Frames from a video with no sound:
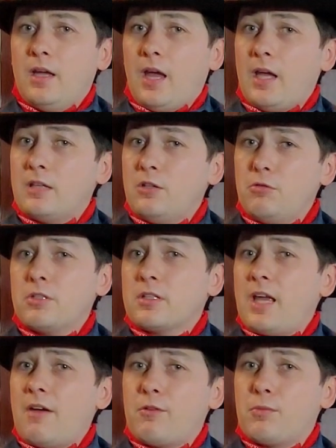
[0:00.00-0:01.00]
and Union
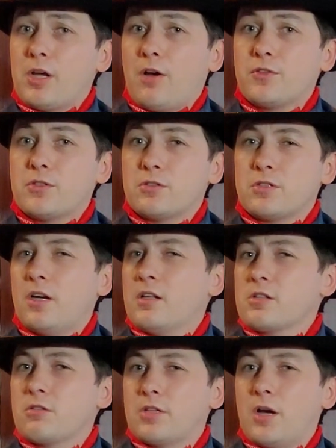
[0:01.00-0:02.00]
cavalry officers
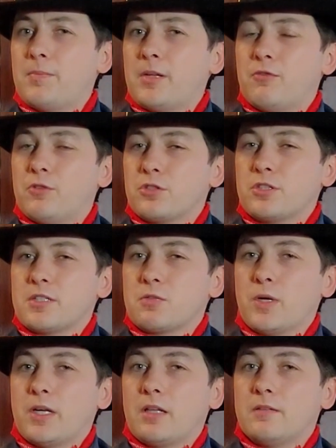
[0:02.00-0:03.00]
also adopted versions as
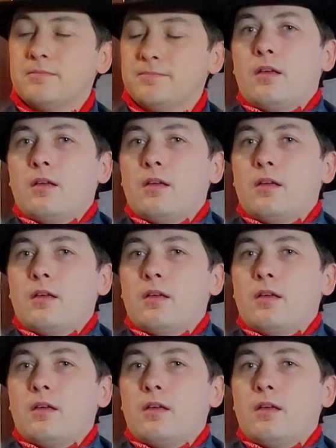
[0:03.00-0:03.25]
well.